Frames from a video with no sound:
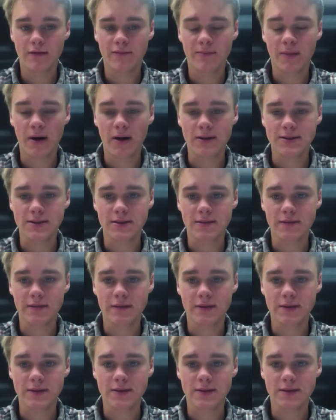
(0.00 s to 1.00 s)

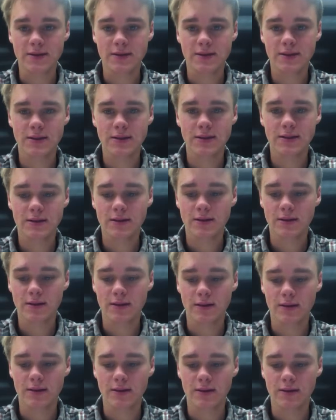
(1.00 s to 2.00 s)
positivist
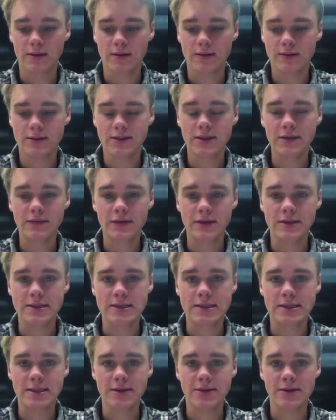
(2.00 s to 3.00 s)

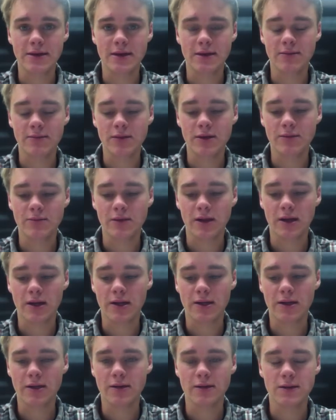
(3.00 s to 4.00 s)
deviance theory can be
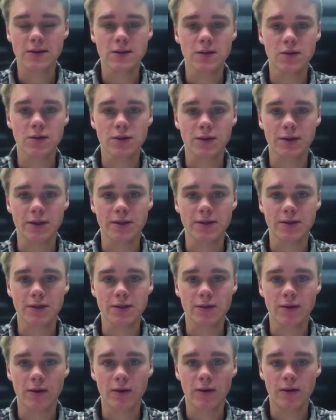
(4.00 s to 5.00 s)
applied here, social
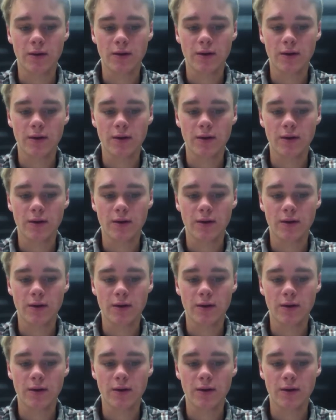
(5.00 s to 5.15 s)
control,